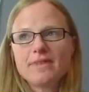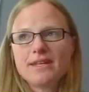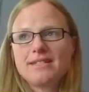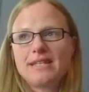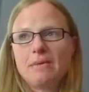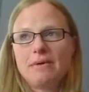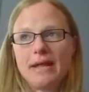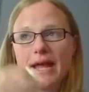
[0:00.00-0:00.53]

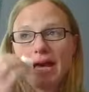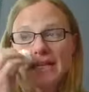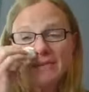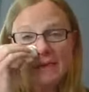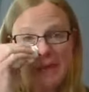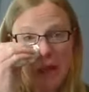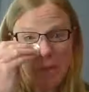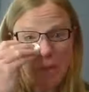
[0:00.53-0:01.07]
somebody asked
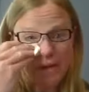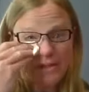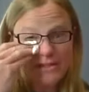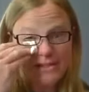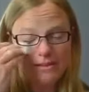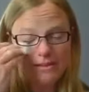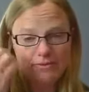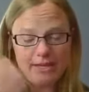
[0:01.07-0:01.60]
me that
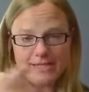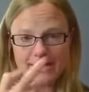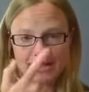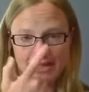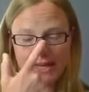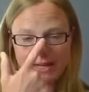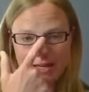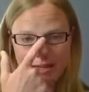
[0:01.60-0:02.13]
once
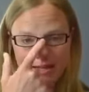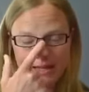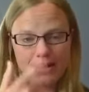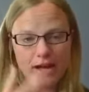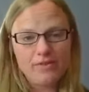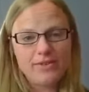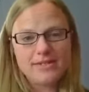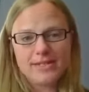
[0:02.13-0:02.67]
recently in, a, in
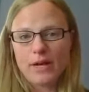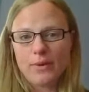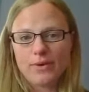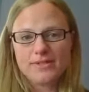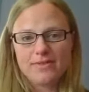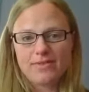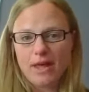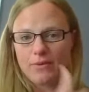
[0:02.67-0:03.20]
office
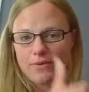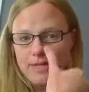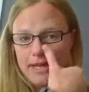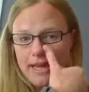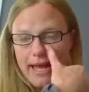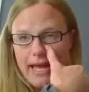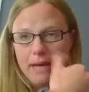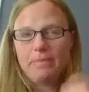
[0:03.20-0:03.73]
hours if that was
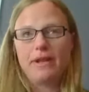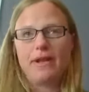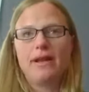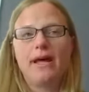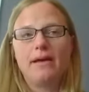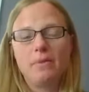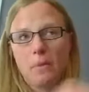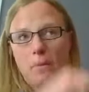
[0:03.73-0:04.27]
going to happen, and
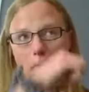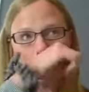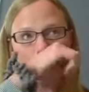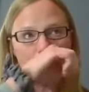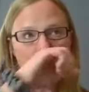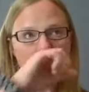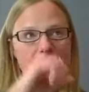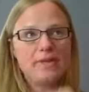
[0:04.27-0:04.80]
I
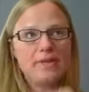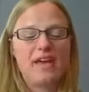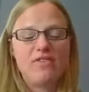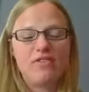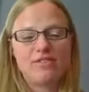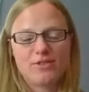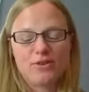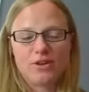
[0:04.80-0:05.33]
gave
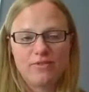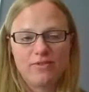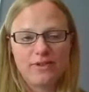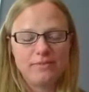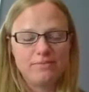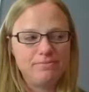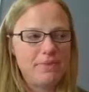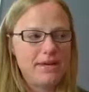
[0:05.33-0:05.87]
sort of
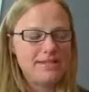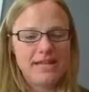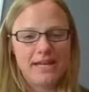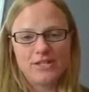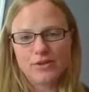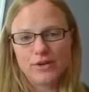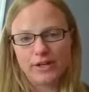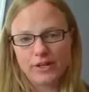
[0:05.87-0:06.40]
a best
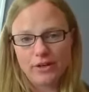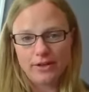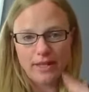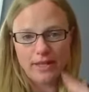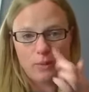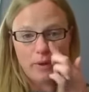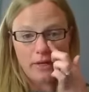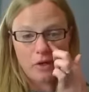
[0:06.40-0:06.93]
answer I could and
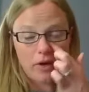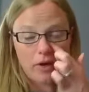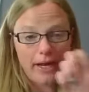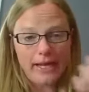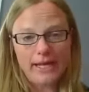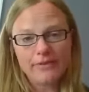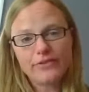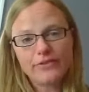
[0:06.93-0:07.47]
then went and
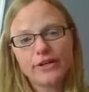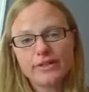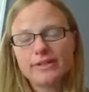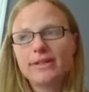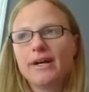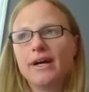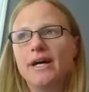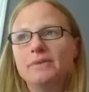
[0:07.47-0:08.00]
cried after.
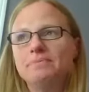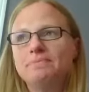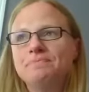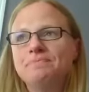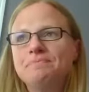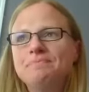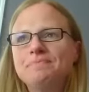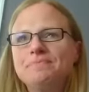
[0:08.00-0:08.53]
Um,
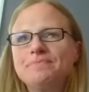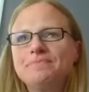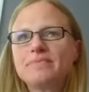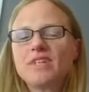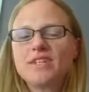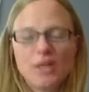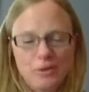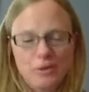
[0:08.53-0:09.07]

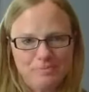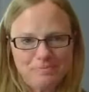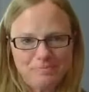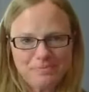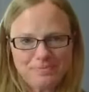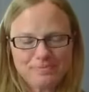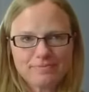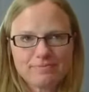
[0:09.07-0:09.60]
so
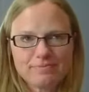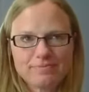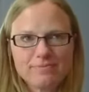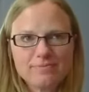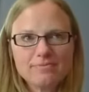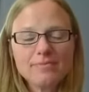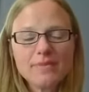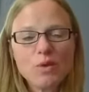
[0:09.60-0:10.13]

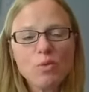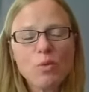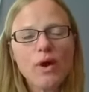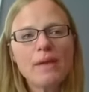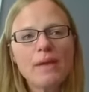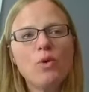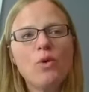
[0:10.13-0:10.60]
what I'm